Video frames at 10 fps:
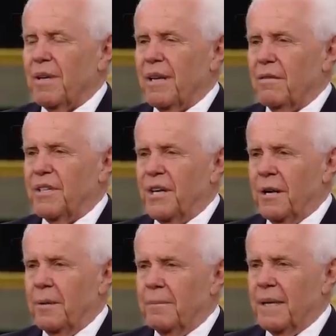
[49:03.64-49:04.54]
leader
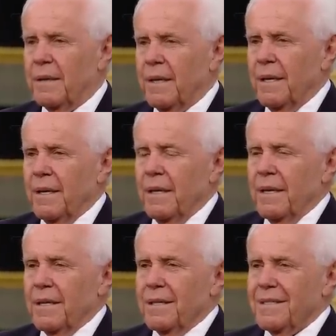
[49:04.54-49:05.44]
dumb.
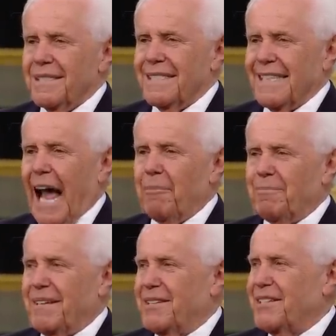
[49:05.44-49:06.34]
stop,
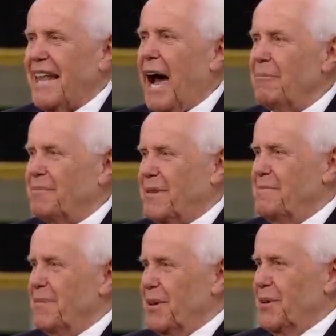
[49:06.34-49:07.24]
stop the
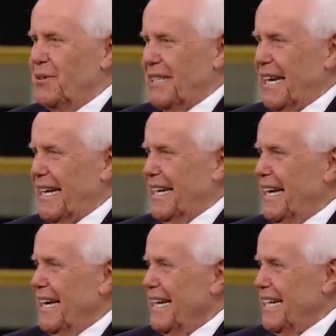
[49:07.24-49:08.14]
music.
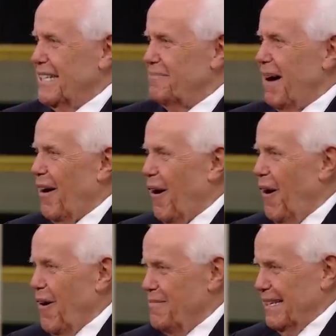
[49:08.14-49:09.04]
Because my
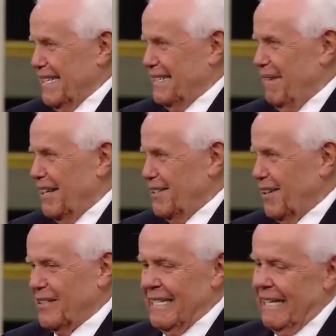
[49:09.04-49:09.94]
arm is my
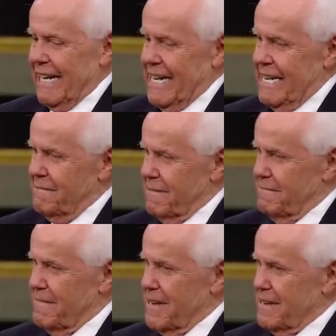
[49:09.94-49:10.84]
shoulder. I held
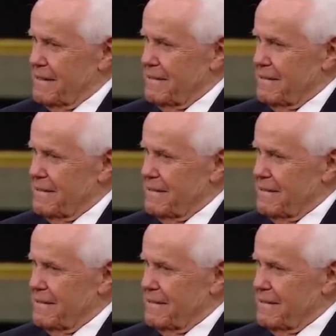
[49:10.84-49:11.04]
him, man.